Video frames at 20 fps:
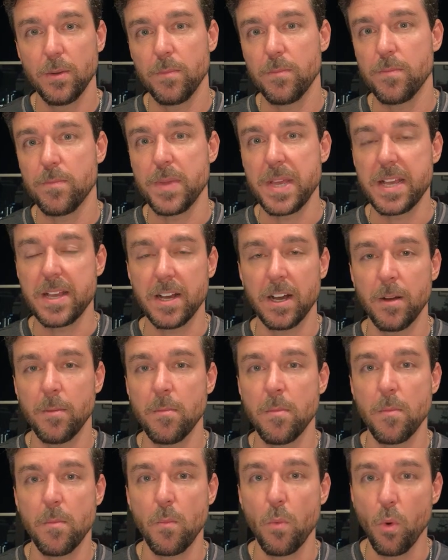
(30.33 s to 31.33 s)

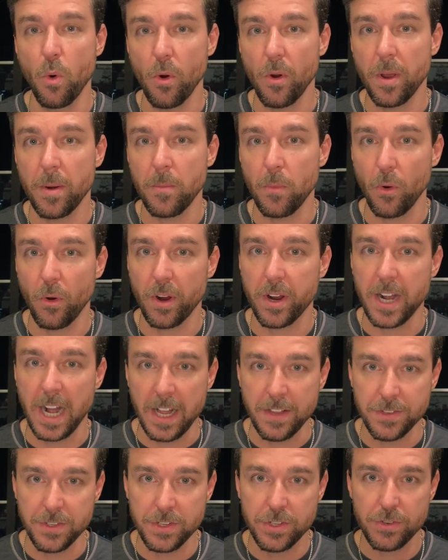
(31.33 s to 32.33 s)
become more and more
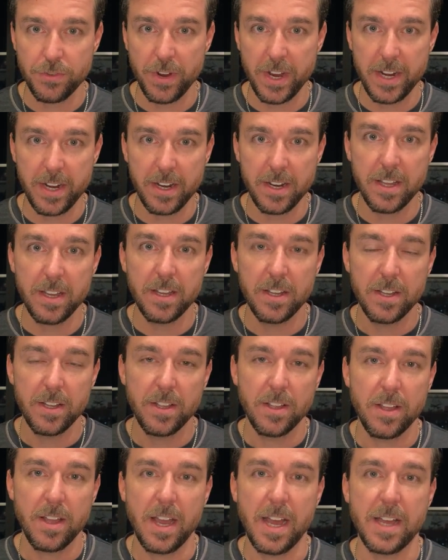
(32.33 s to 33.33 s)
concentrated,
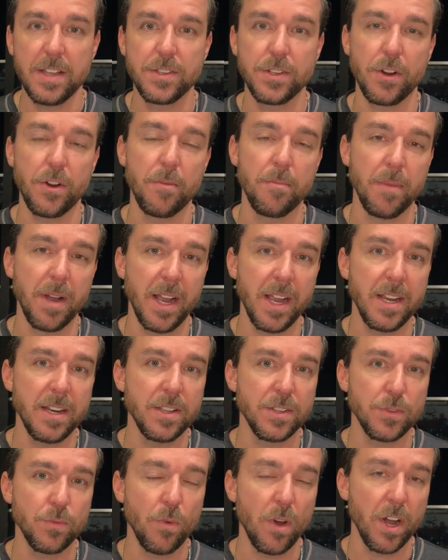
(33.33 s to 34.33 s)
as our mind
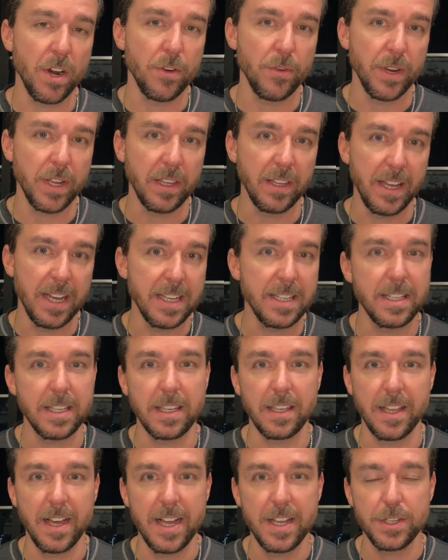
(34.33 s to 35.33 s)
is wandering less
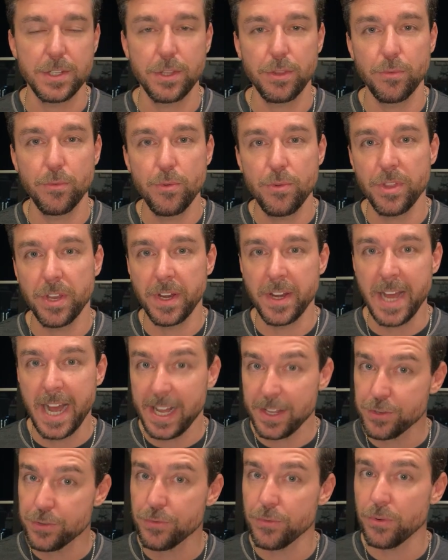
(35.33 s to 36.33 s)
and less through the
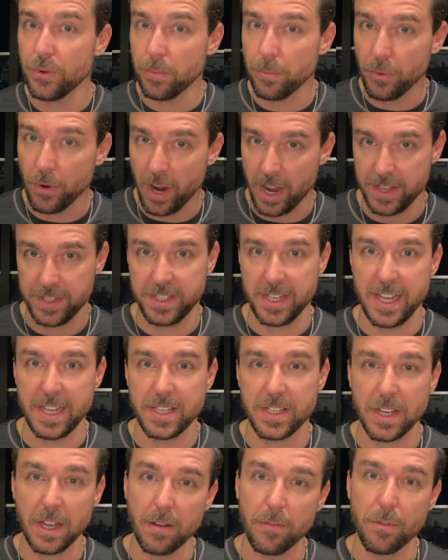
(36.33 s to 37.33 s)
natural
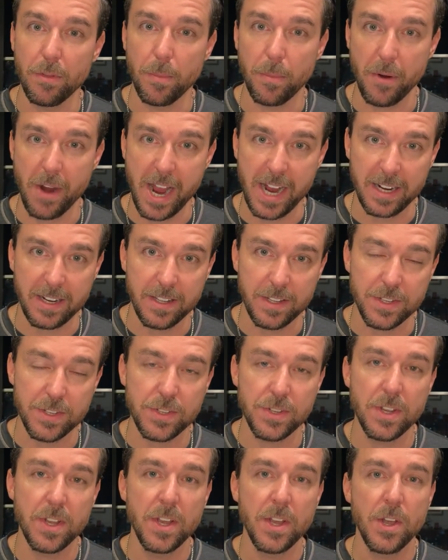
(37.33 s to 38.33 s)
process of the
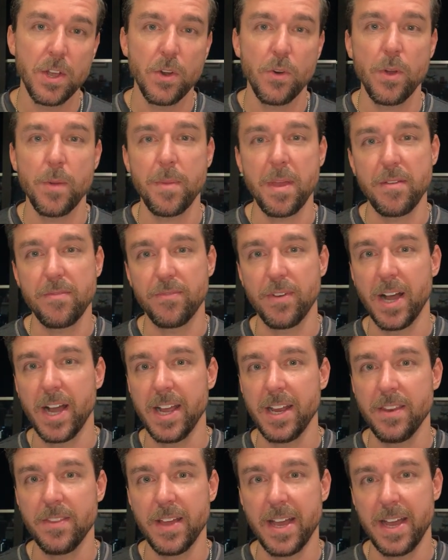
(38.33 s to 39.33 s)
practice, we may
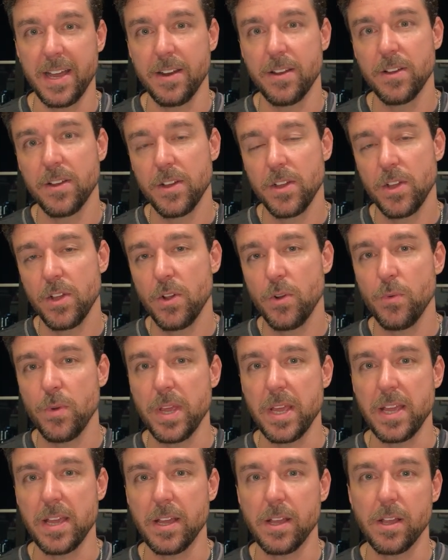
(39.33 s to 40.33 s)
find that
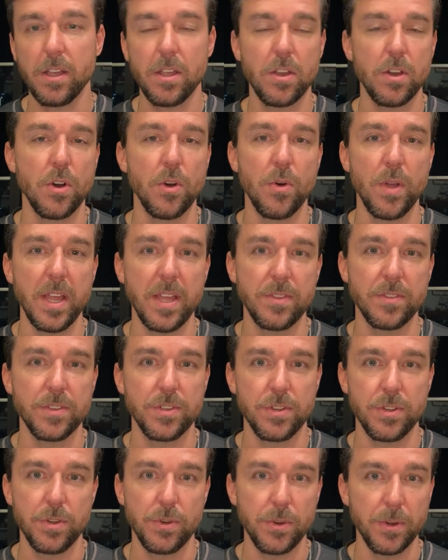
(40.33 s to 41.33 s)
we go
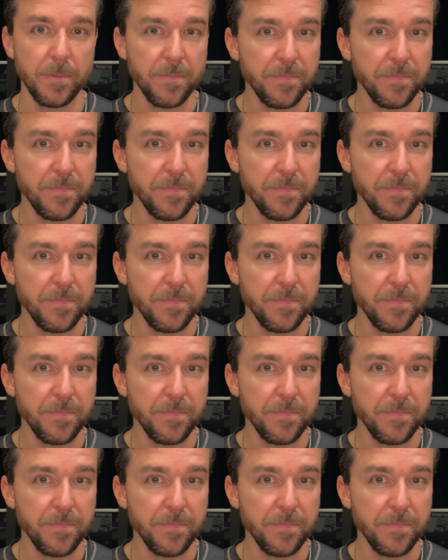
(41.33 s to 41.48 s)
into